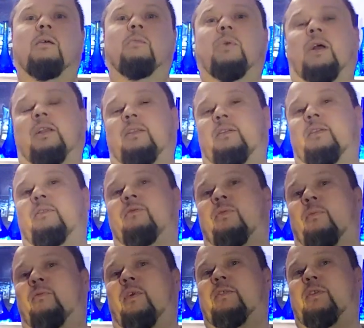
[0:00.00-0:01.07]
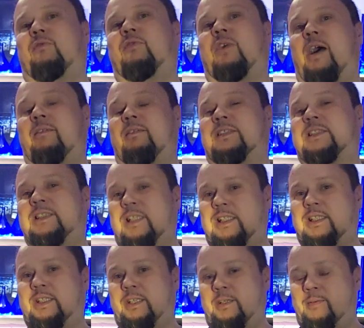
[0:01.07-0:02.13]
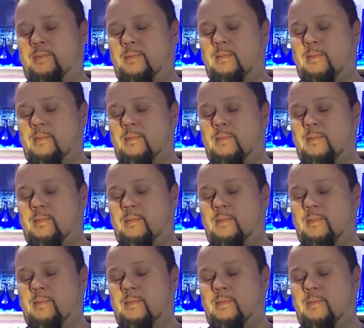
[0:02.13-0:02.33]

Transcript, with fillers: But from fifty-five to sixty,